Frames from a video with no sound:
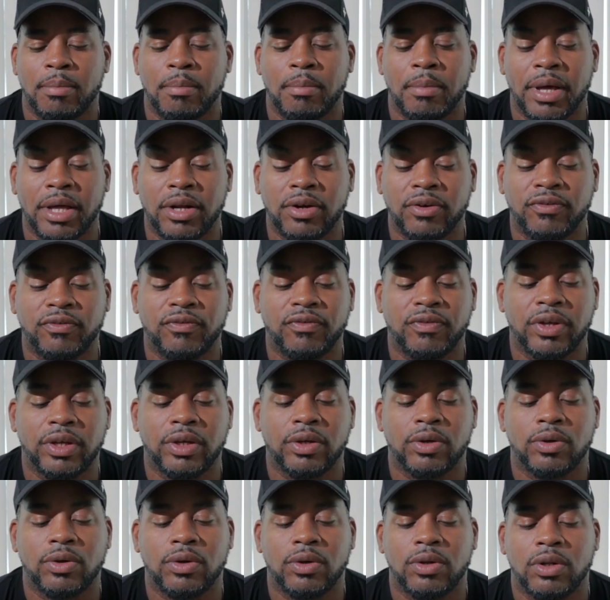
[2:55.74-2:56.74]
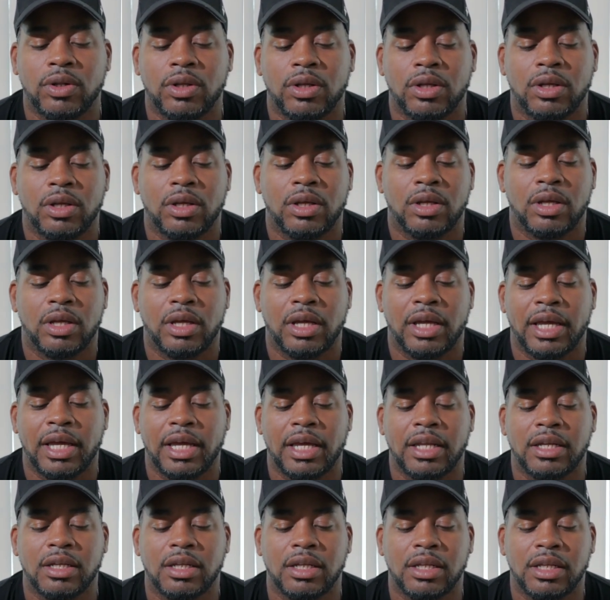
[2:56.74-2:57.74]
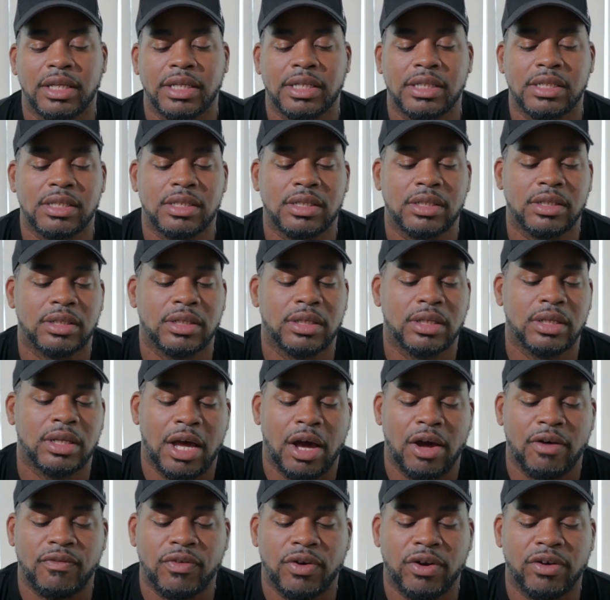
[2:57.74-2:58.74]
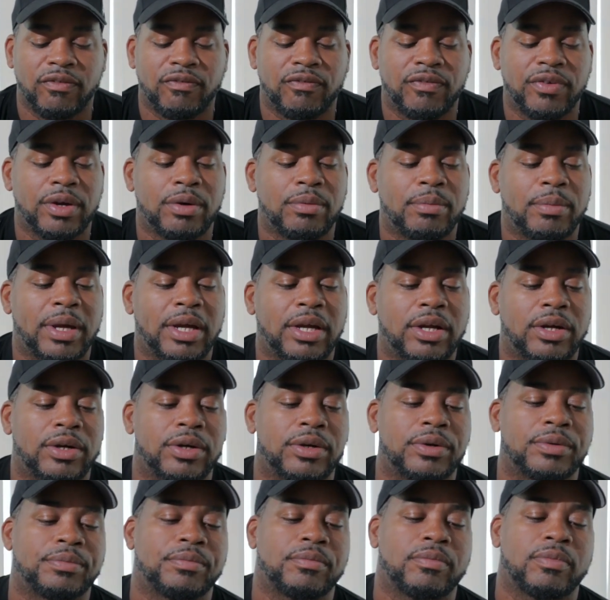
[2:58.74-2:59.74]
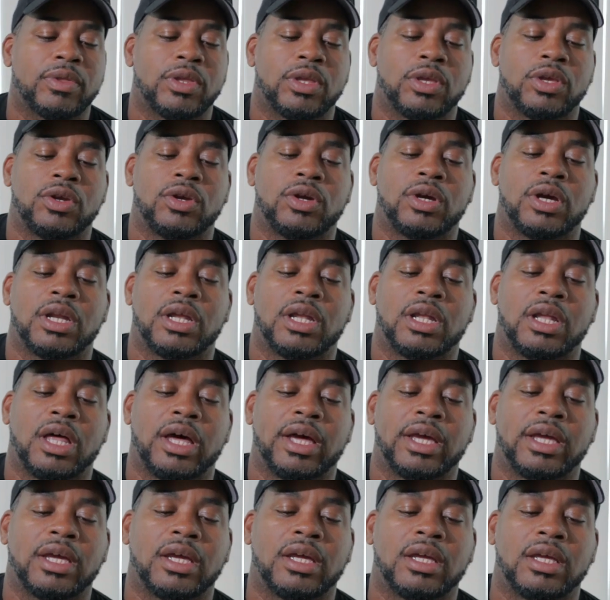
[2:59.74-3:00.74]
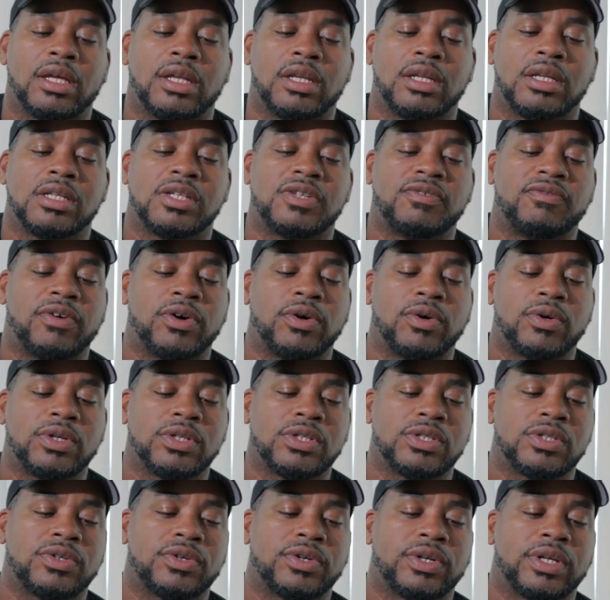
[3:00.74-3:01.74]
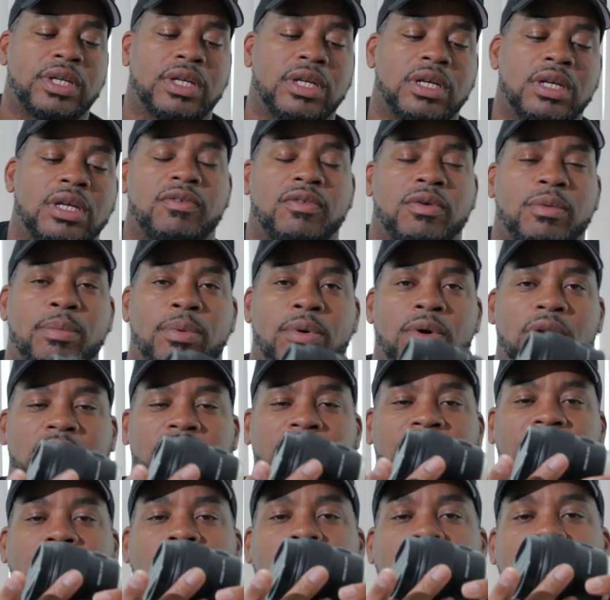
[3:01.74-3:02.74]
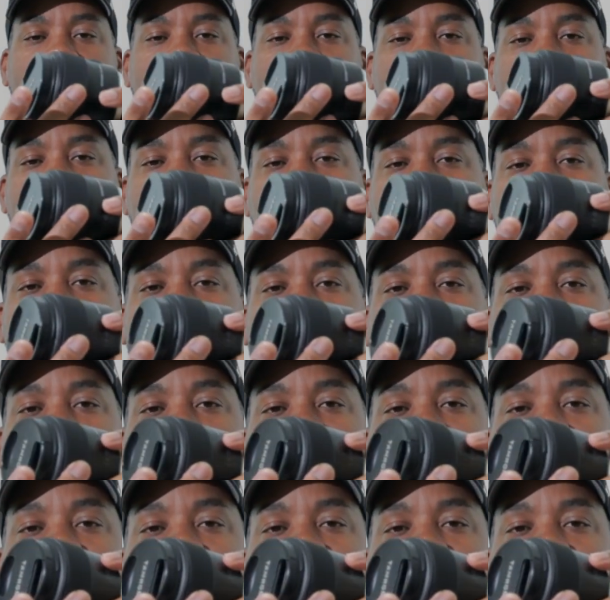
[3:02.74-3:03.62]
metal feel and a lens hood. Now if you're a filmmaker, you're gonna like this focus ring. If you're pulling focus yourself,